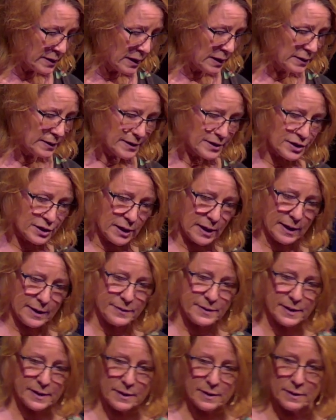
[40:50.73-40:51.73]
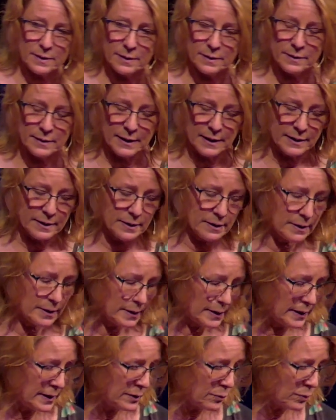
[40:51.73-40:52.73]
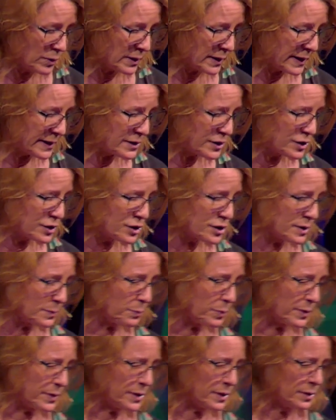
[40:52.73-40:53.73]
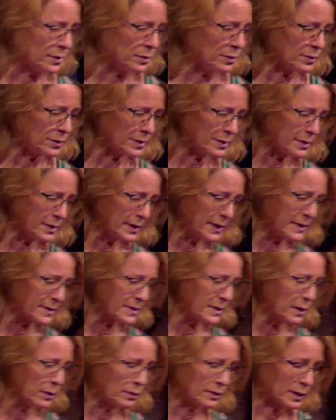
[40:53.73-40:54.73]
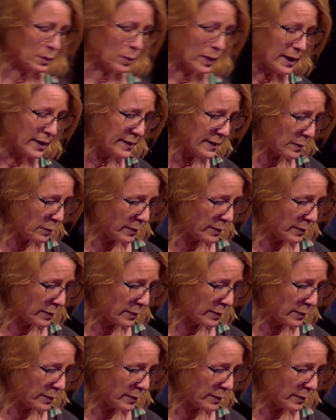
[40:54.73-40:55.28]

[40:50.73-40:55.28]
acknowledge, God, that, that in relationship with you is the only way